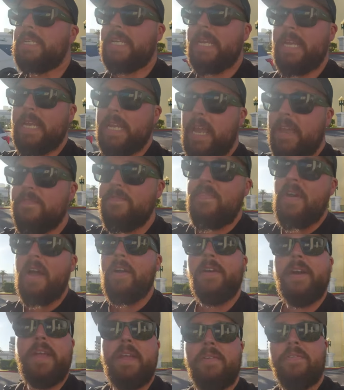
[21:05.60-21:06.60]
indeed a
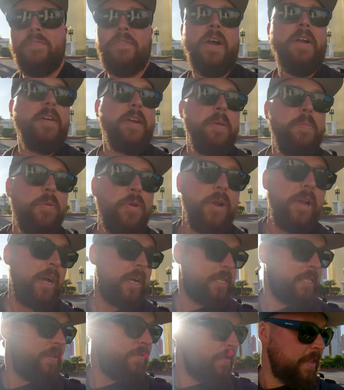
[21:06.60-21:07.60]
very, very
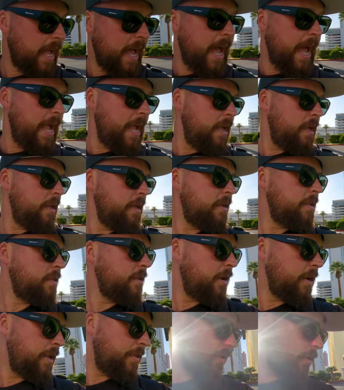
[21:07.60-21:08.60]
productive day.
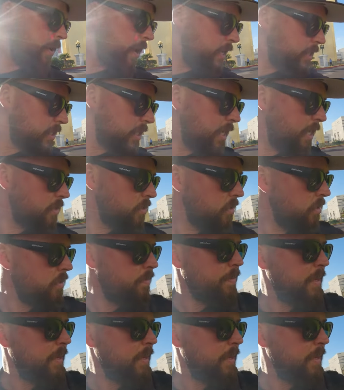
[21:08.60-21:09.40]
Don't eat the grass diesel,